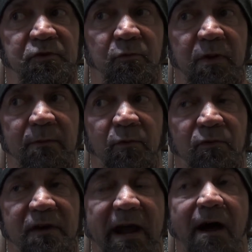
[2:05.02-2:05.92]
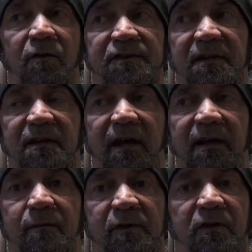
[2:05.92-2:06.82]
do people now,
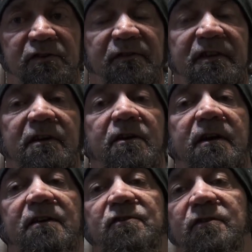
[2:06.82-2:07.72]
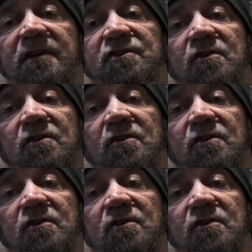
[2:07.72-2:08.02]
today, because of the internet, do they